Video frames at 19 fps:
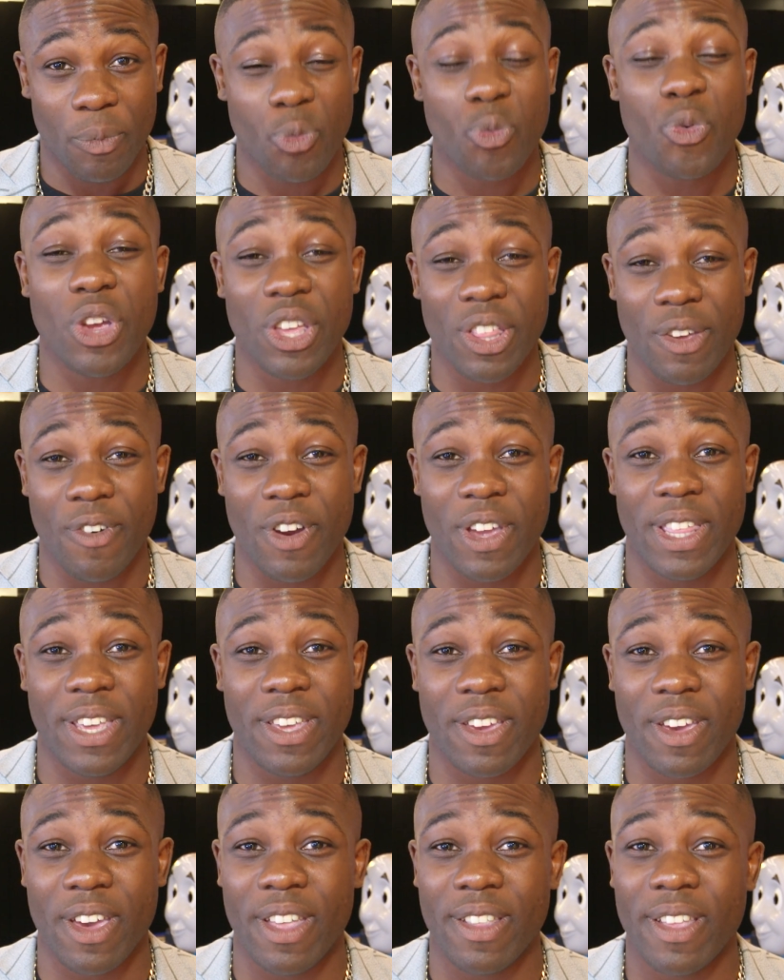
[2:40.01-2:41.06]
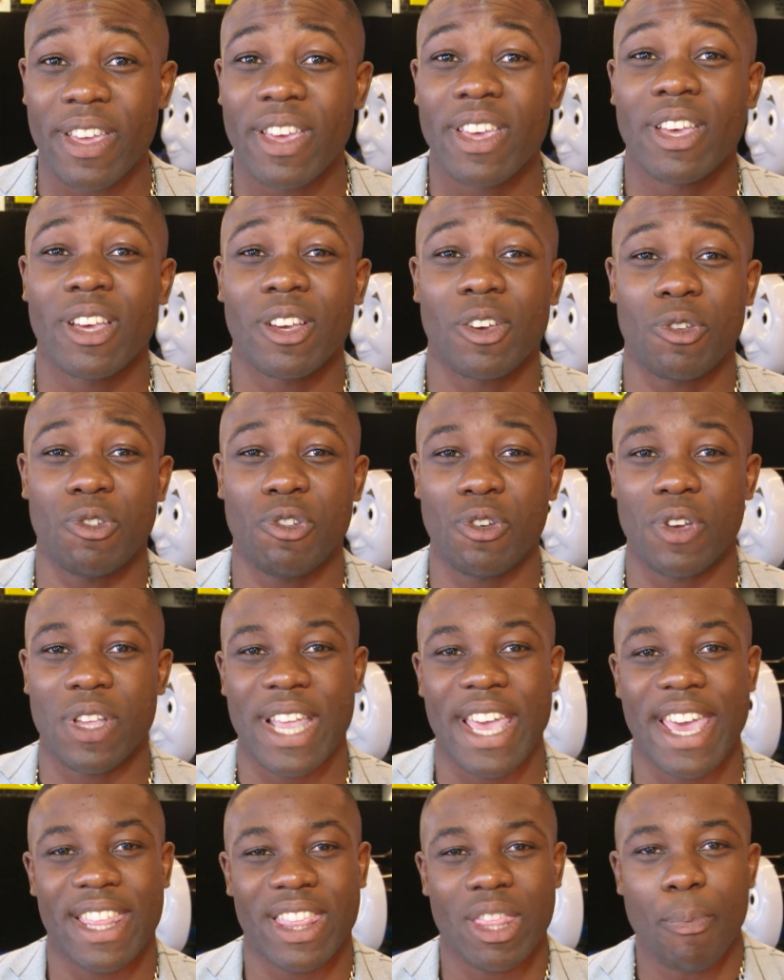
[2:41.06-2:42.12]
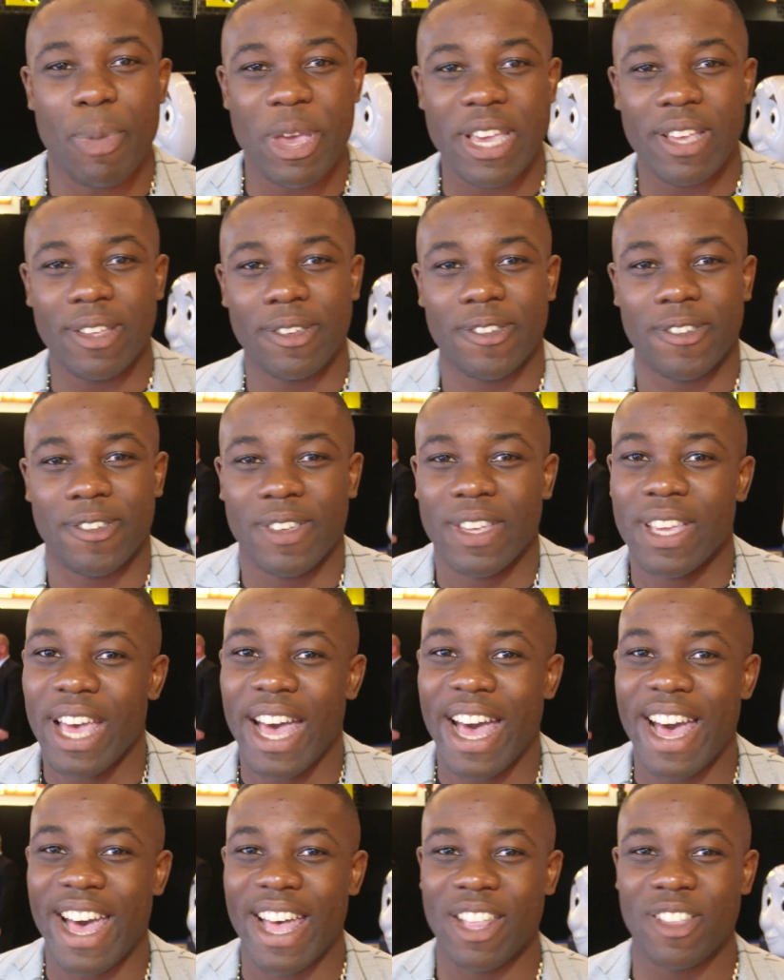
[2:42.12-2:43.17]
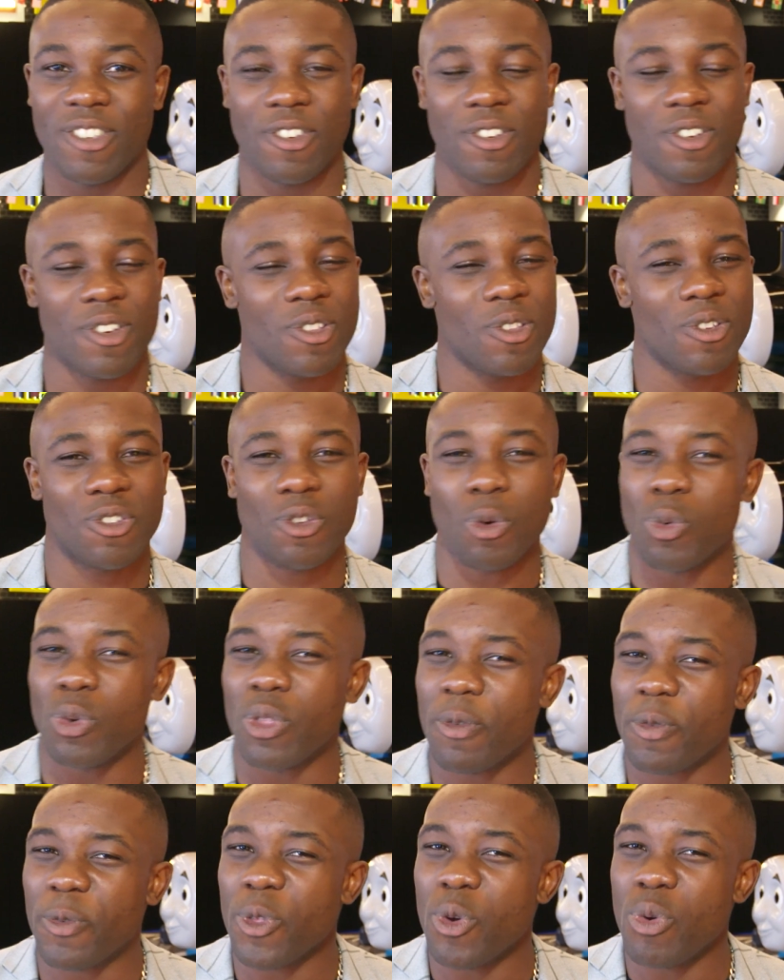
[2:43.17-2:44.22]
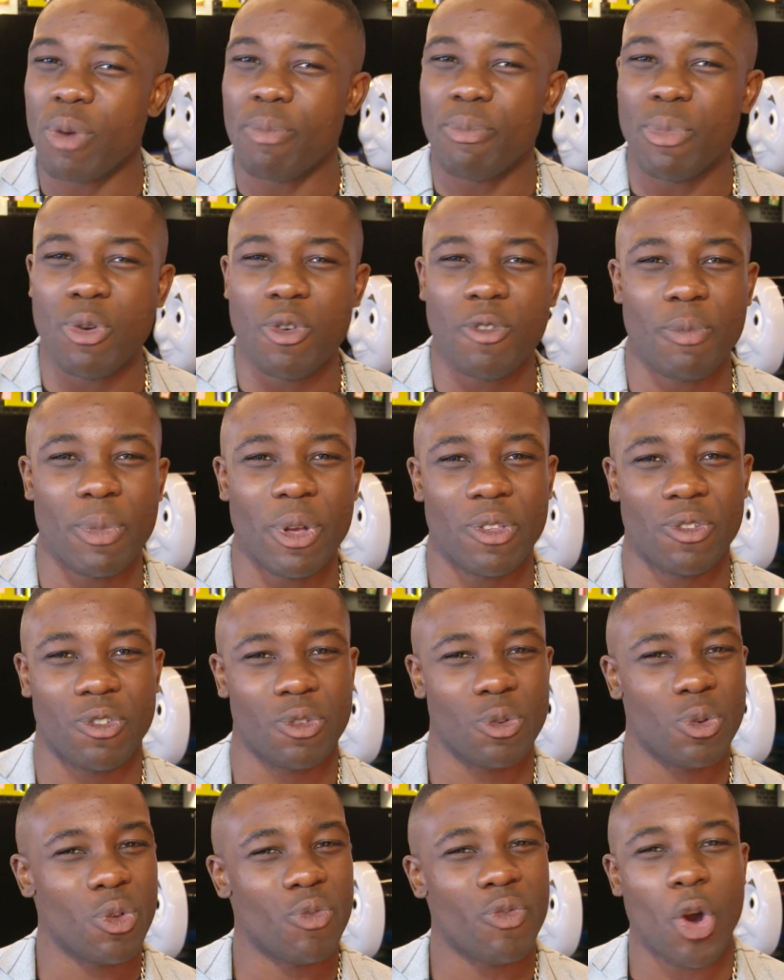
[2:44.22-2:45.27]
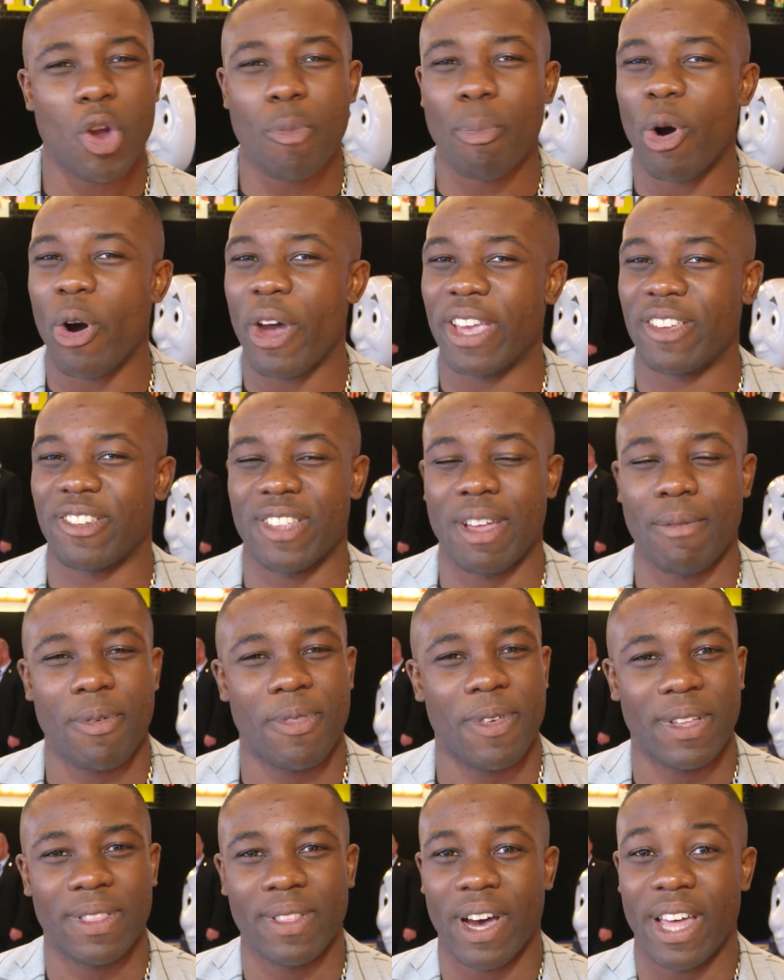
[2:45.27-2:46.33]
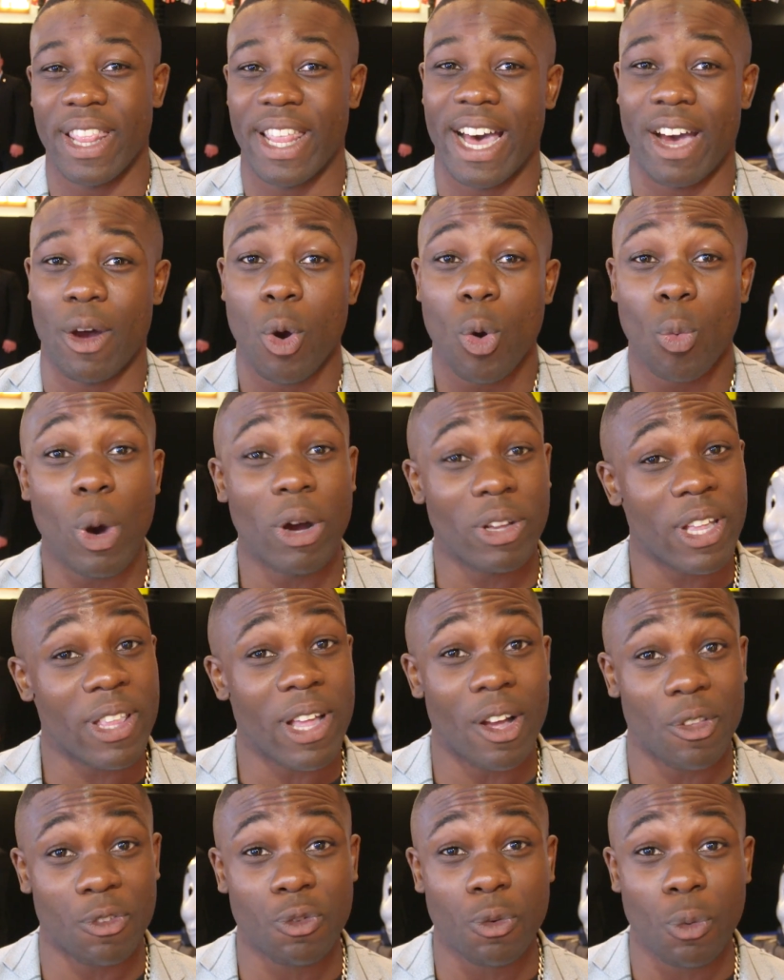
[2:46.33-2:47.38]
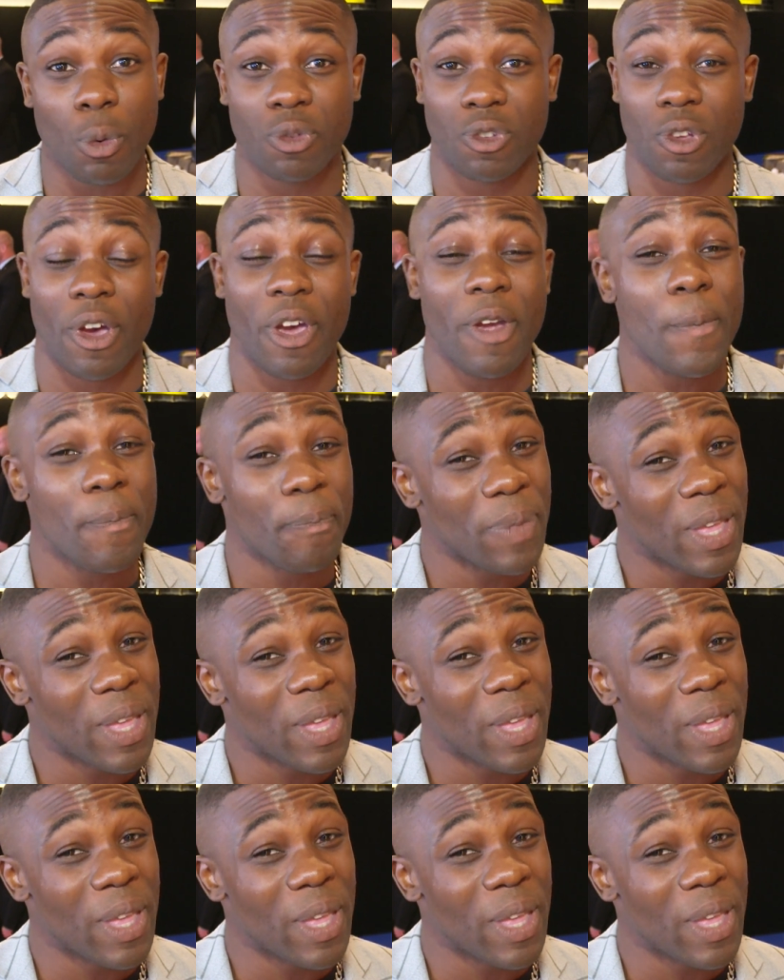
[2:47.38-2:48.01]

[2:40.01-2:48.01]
Really, really good because you can hit the beats and you can do all the fluid movements and all the robotics and everything like that. World of Dance also,